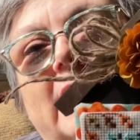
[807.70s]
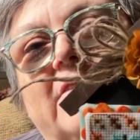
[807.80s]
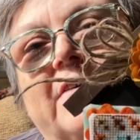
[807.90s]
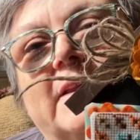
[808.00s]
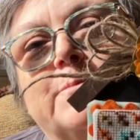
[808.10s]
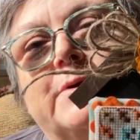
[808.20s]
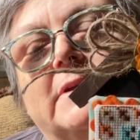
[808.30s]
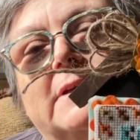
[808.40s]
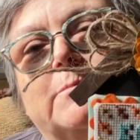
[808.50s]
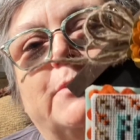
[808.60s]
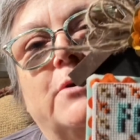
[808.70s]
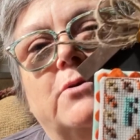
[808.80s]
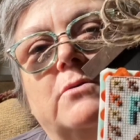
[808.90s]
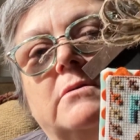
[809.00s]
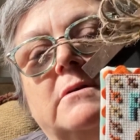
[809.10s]
finally put a little
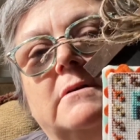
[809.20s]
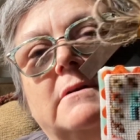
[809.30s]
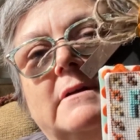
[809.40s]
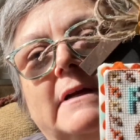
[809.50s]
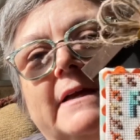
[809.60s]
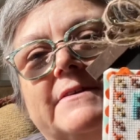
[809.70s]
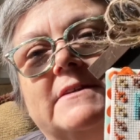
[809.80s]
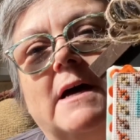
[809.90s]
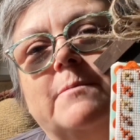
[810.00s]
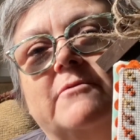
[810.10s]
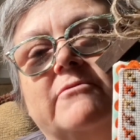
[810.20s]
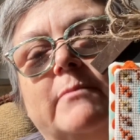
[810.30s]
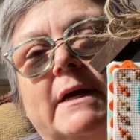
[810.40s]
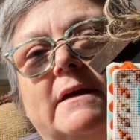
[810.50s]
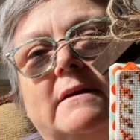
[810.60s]
bow at the top of
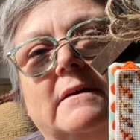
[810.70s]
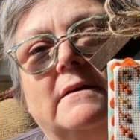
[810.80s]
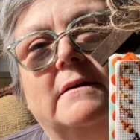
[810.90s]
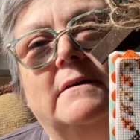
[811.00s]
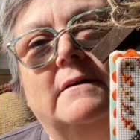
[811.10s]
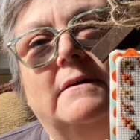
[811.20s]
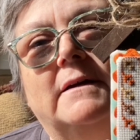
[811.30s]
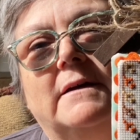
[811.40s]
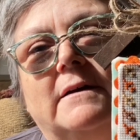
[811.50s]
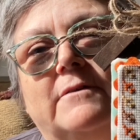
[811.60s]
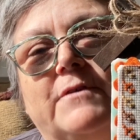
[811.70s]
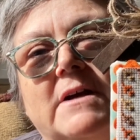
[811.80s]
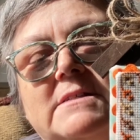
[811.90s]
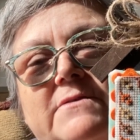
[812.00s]
my uh, Foxy